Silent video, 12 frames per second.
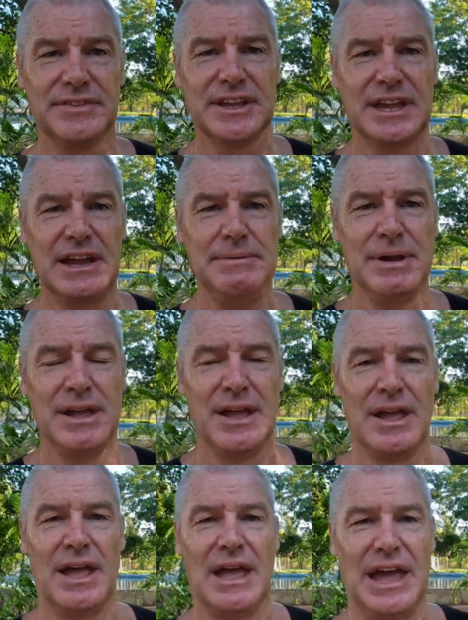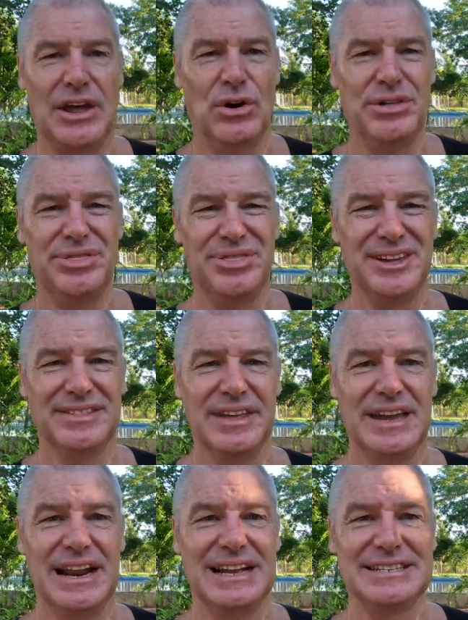of the game. And I think
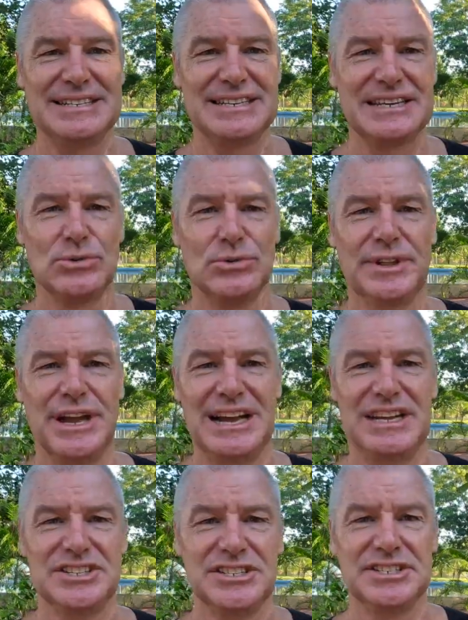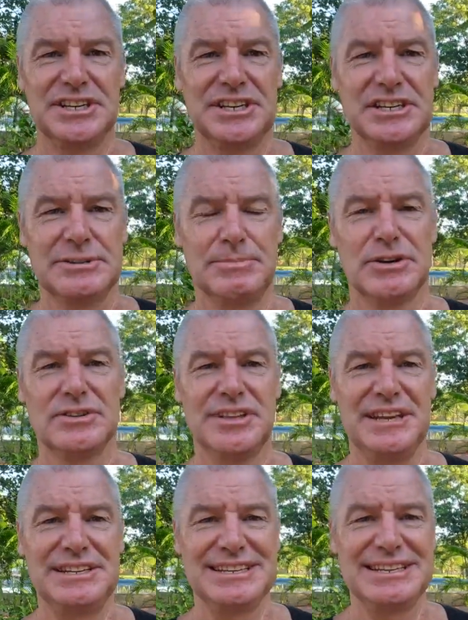that unsettled the Argentinians because
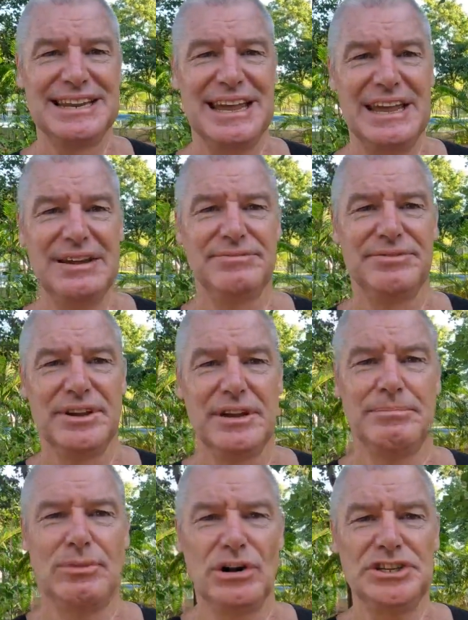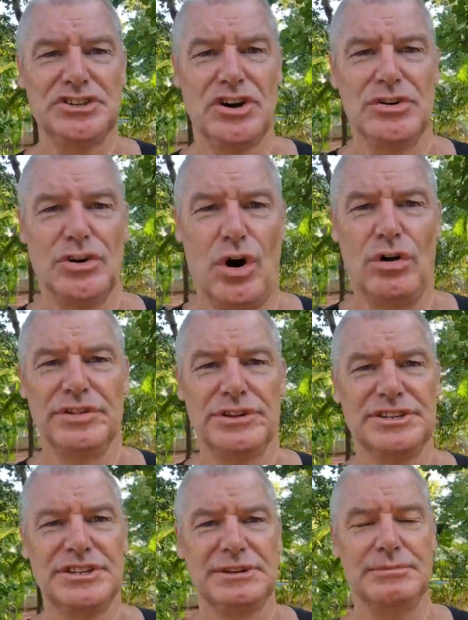they didn't have their maestro on
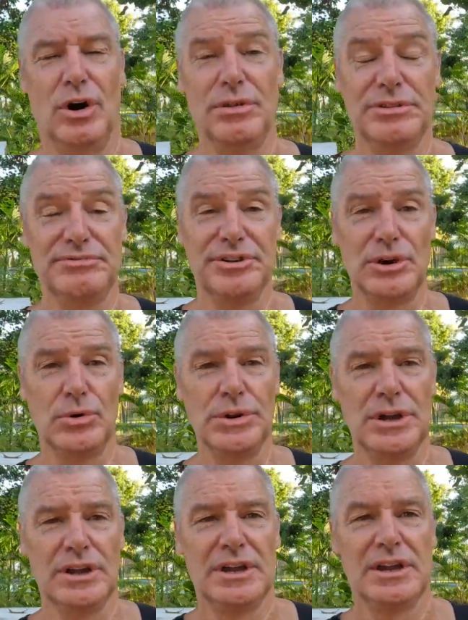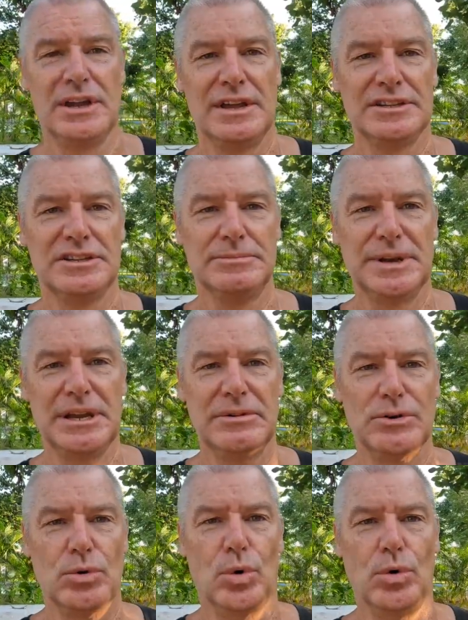the field to be able
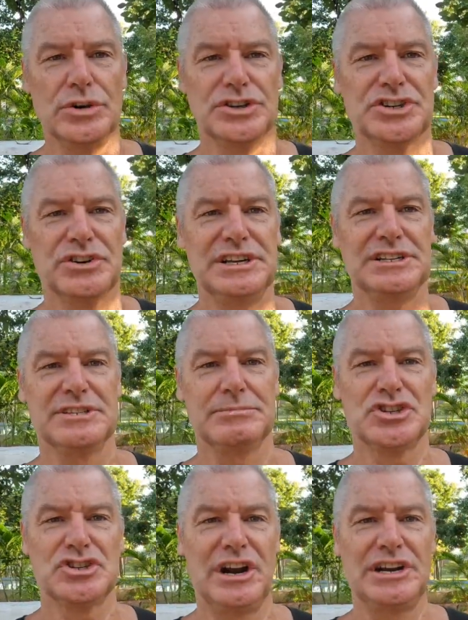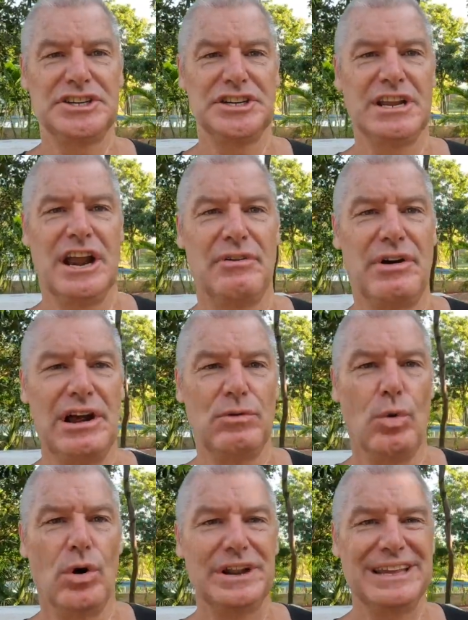to orchestrate some strategy around
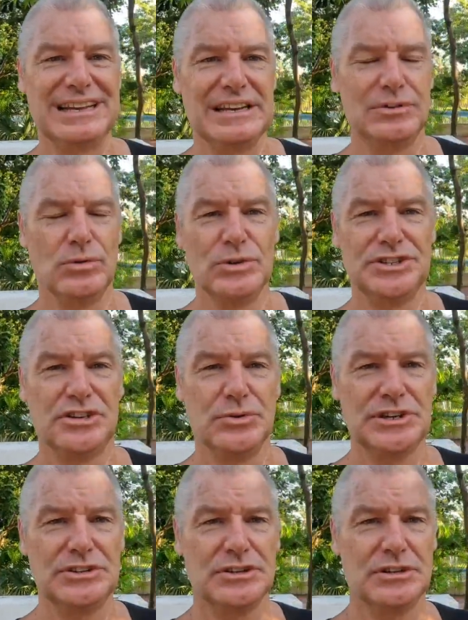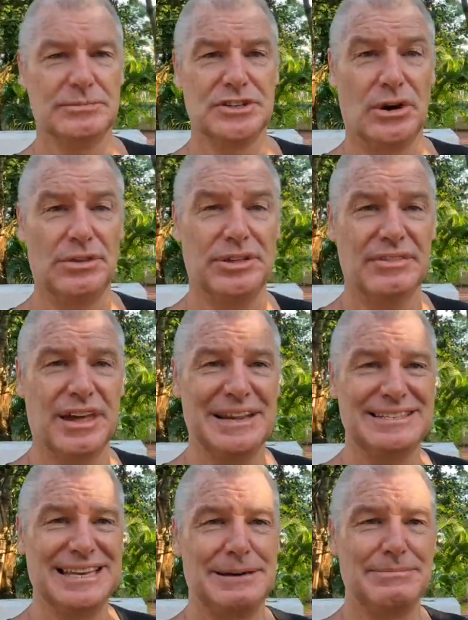what England was doing to them. So I think
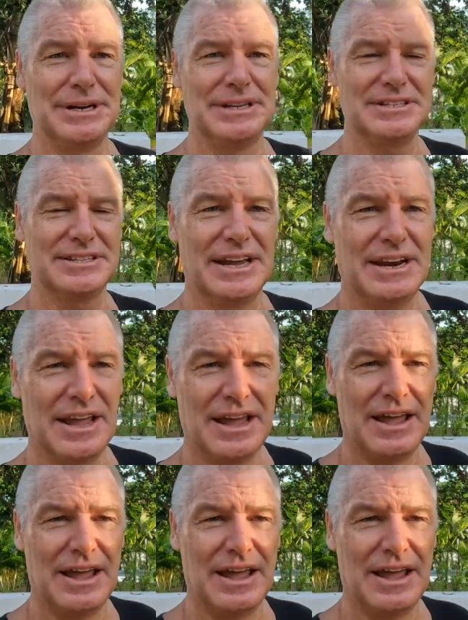that 10 minutes that